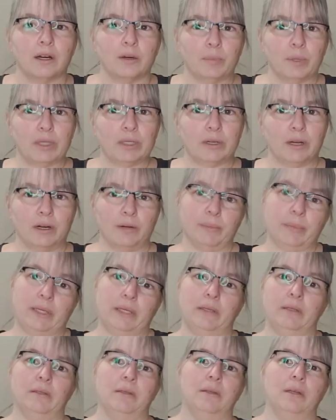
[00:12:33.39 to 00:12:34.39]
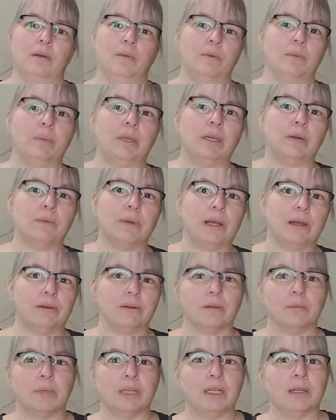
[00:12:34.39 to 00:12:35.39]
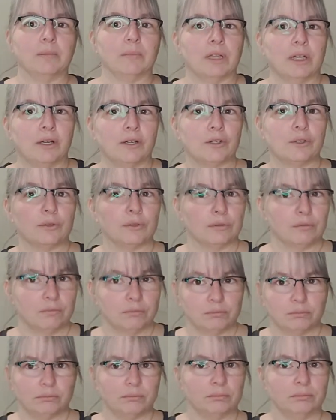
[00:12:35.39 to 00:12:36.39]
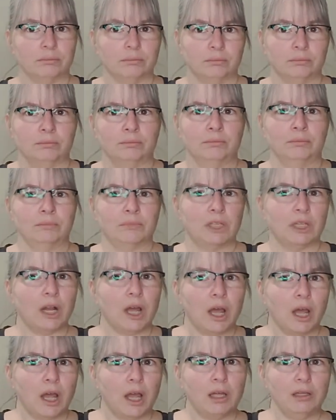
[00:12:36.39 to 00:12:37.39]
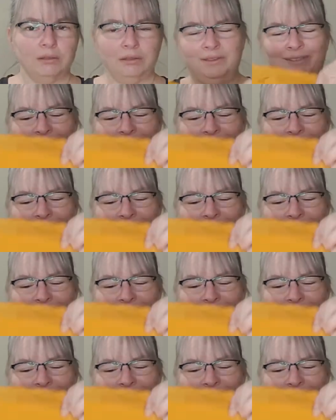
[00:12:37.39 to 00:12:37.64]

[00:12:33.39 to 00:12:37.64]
armpit to armpit. It would be around a medium large. Ta-da!